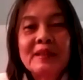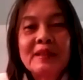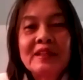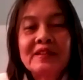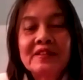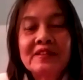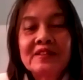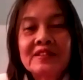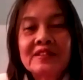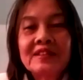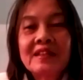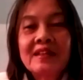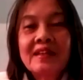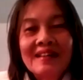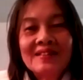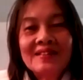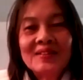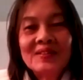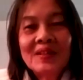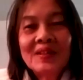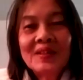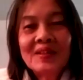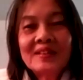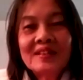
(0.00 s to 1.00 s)
speakers. I
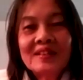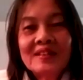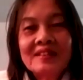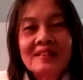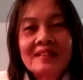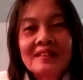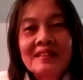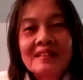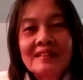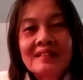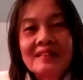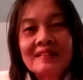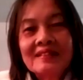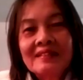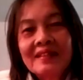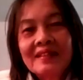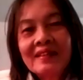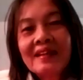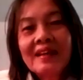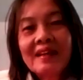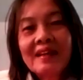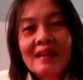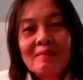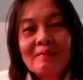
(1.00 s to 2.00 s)
started
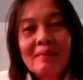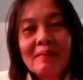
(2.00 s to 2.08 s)
thinking